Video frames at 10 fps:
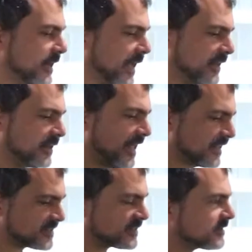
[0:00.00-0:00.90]
And
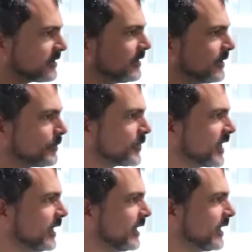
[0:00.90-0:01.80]
Nest
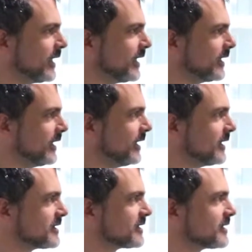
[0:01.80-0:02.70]

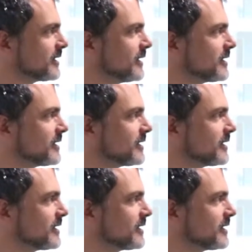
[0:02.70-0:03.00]
is